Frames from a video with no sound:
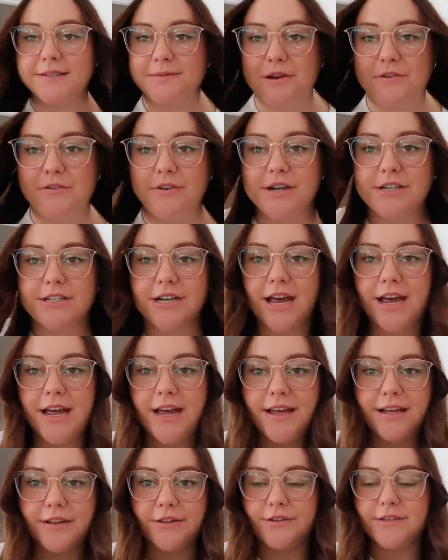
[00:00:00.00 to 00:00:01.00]
is my fresh
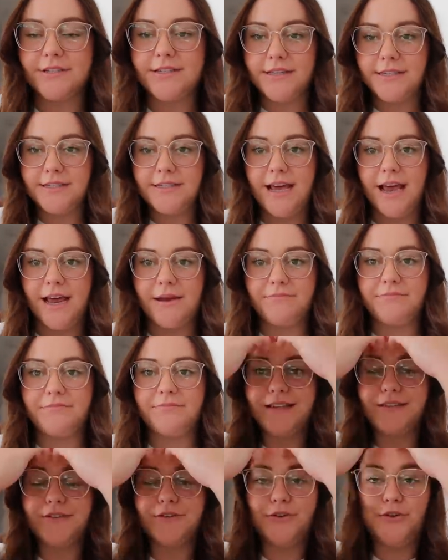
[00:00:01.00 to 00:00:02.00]
hair. It looks the same
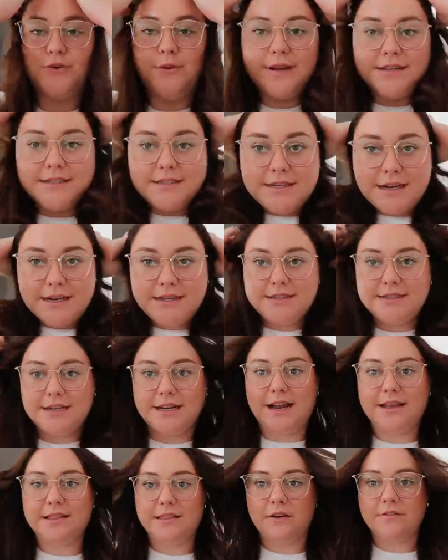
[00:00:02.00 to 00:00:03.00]
as it always does
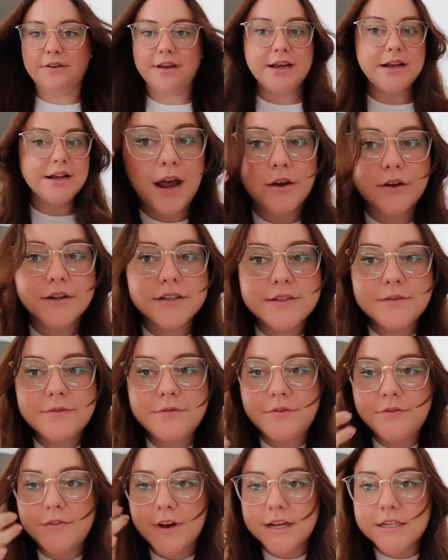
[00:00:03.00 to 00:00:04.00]
and I love it. I got some
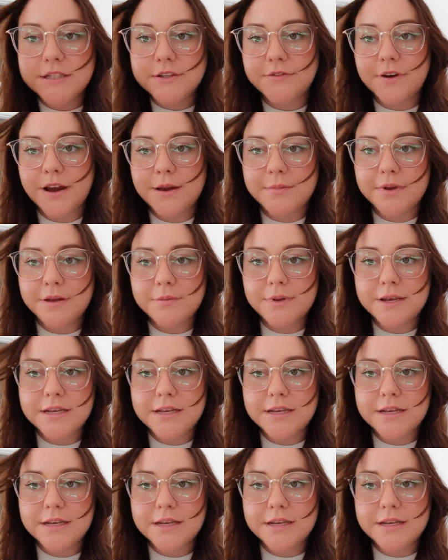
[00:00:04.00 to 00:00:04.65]
face framing